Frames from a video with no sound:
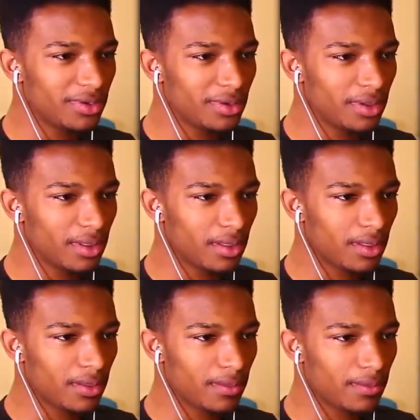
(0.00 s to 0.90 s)

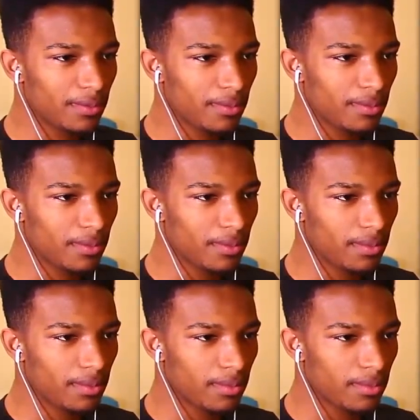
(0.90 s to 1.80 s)

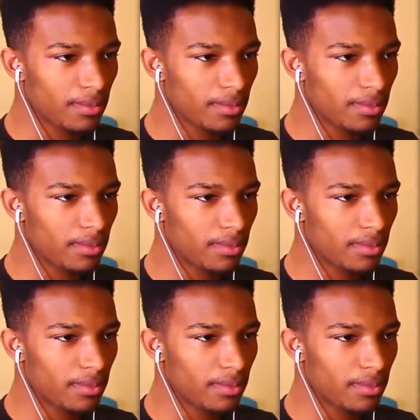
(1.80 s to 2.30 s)
[no speech]